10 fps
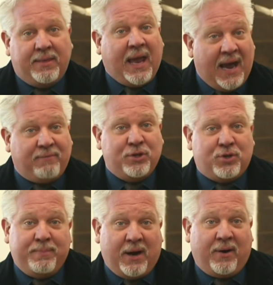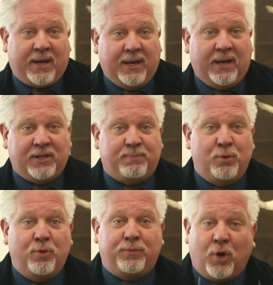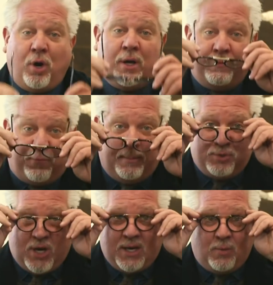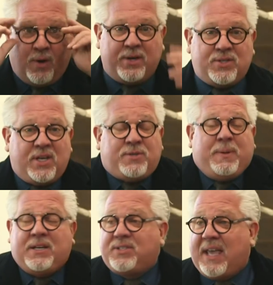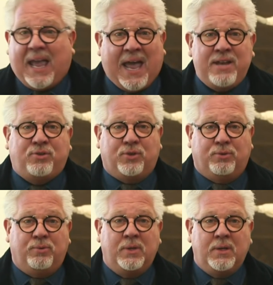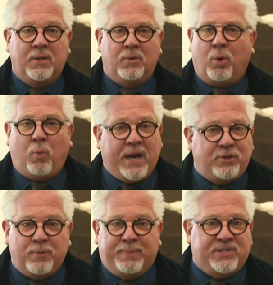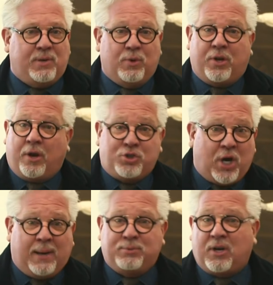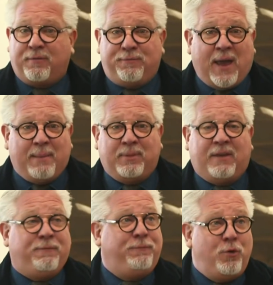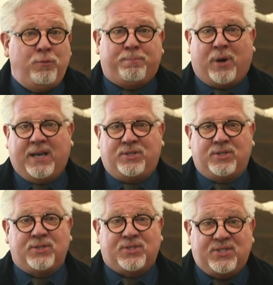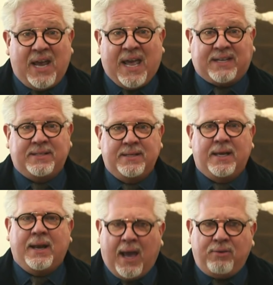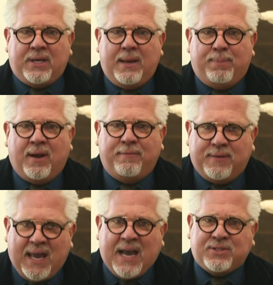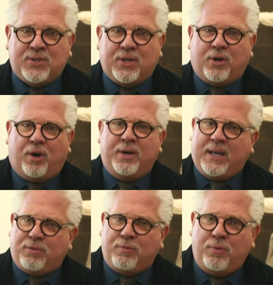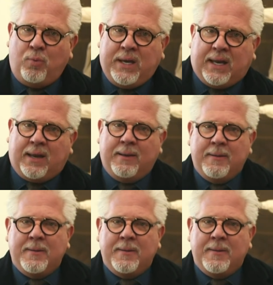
The average American has moved on from January 6th because they had to. We're way too busy with our jobs, our family, food prices, debt, and how to keep enough gas in the car to get through the week.